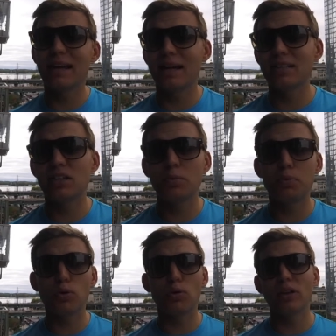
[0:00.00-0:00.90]
get into the
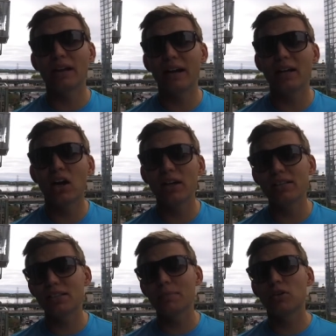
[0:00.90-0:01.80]
pool and I got in
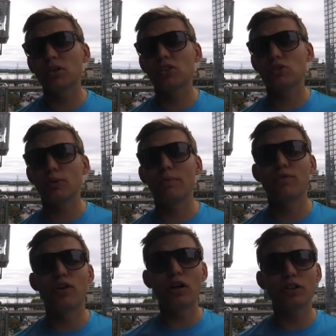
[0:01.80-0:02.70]
some good swim
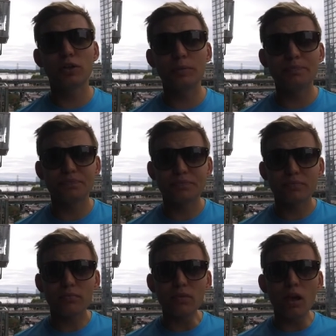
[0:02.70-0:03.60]
volume,
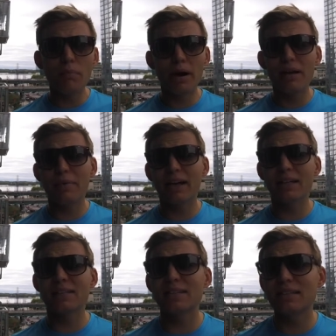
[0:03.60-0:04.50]
but my
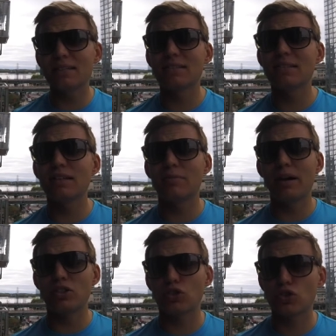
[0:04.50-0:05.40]
consistency in
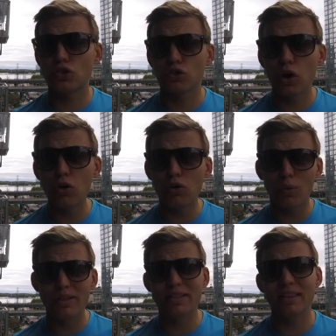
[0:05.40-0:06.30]
my stroke
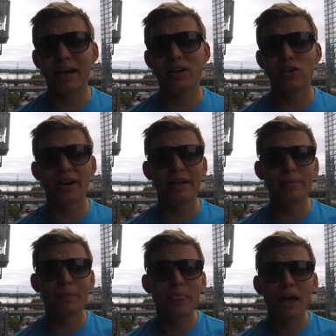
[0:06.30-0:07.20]
wasn't that great.
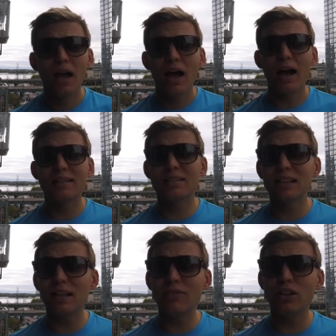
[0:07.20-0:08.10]
I
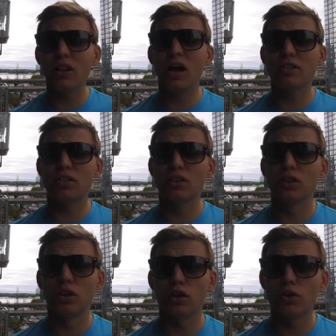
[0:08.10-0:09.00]
still have a lot to
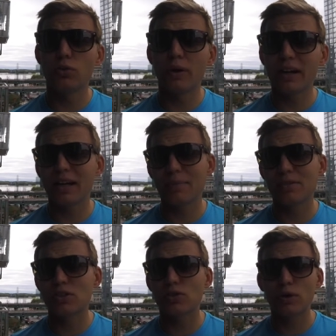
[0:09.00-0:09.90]
learn when it comes
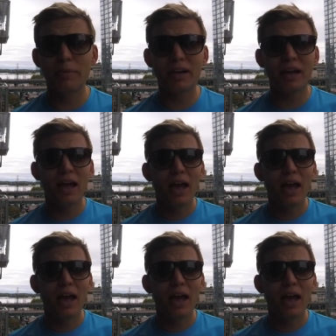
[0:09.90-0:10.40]
to swimming,